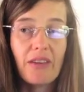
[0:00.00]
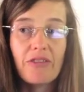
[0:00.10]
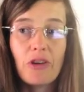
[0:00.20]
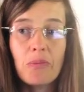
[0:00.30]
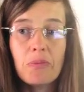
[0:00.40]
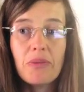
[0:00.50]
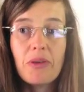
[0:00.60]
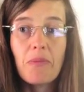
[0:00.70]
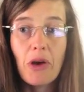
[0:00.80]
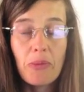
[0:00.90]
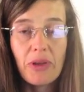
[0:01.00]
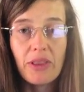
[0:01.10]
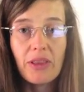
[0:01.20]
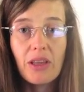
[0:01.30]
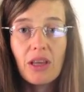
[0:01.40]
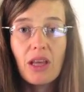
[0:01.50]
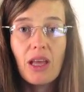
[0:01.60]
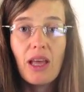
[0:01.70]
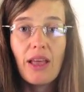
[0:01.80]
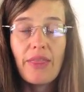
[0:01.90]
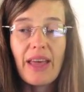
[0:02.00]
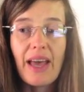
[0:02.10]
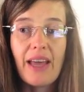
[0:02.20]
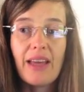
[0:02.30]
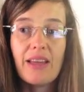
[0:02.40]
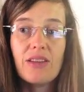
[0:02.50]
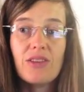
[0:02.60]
From the moment that